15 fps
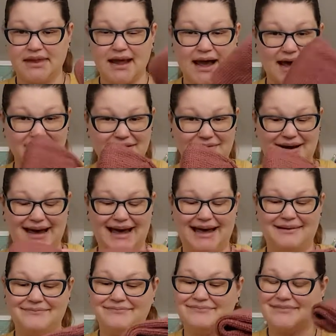Either
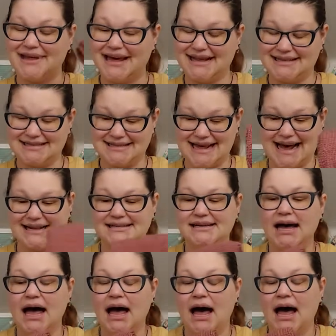way, it's that.
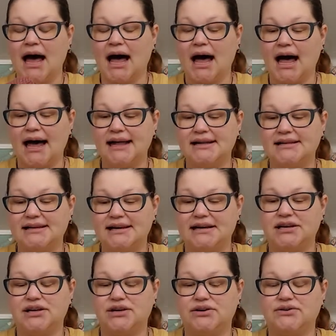I did
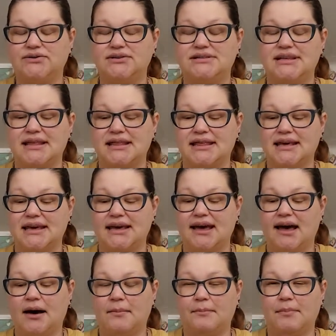use
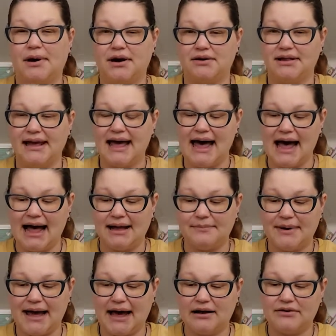the Barley Hat
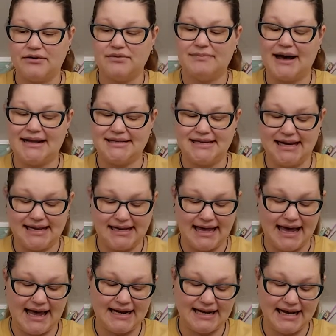pattern by
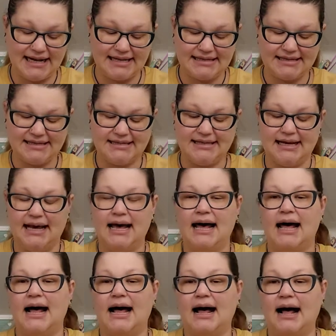Tincan Knits.
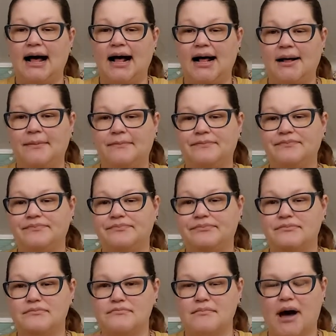
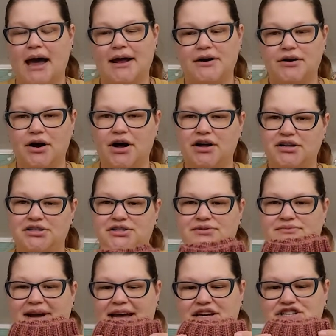Minor
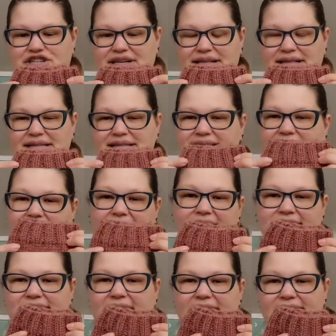alterations
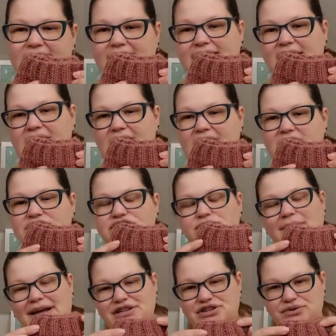is I did a
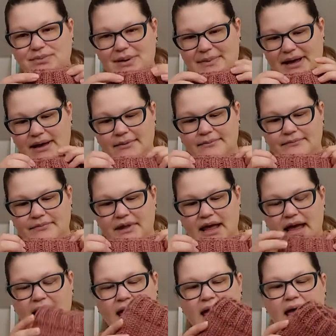2x2 ribbing,
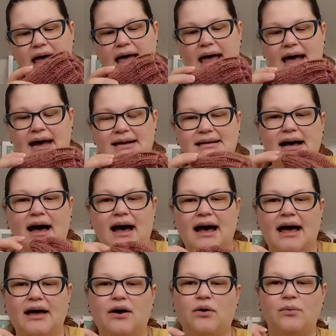and
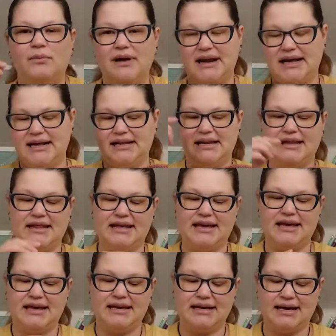I omitted
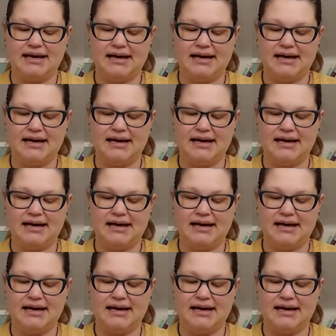the